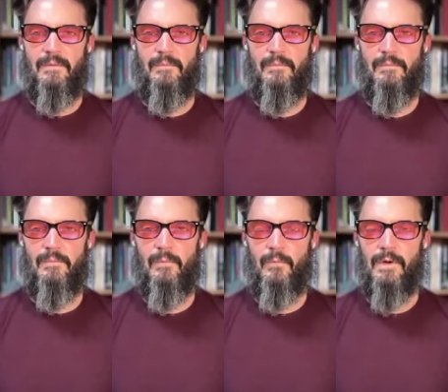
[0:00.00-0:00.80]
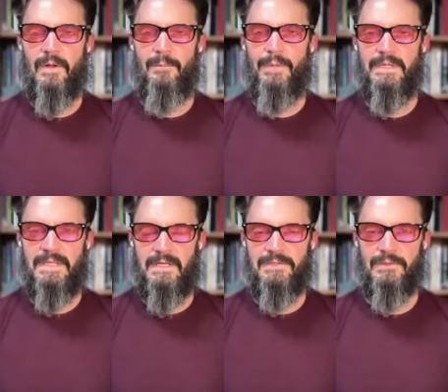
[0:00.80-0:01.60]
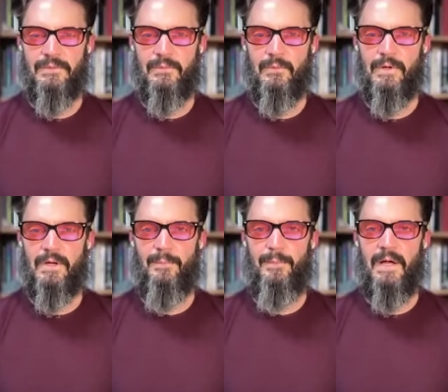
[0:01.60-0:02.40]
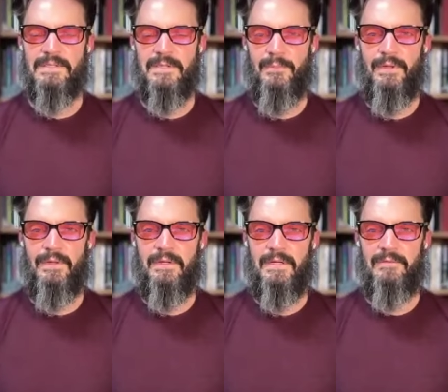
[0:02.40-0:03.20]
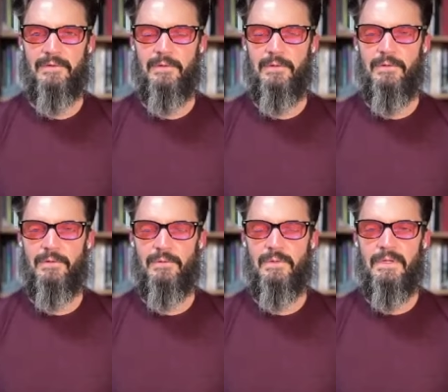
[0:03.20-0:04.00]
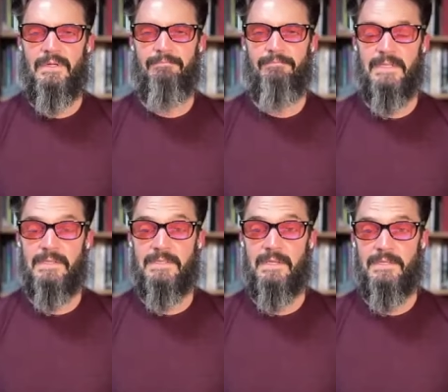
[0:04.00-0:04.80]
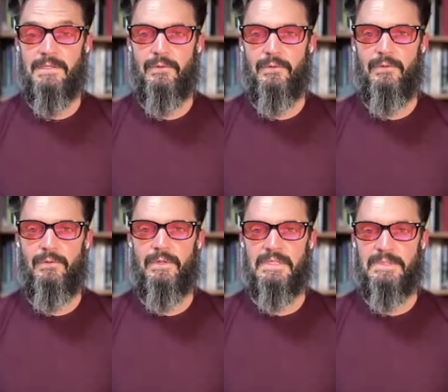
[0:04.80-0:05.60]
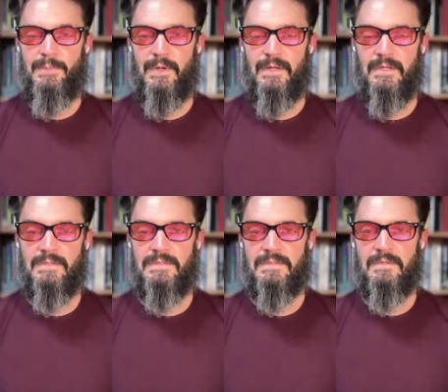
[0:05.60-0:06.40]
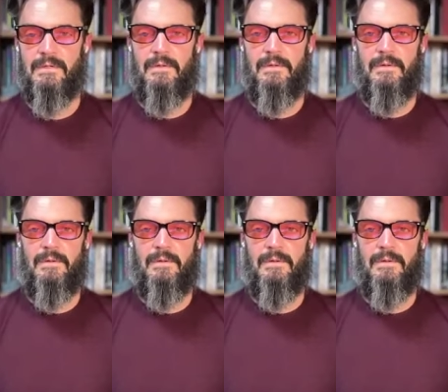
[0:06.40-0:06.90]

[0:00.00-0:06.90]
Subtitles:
Um, we're at potential. We're at a possibility of a new decision or new experience,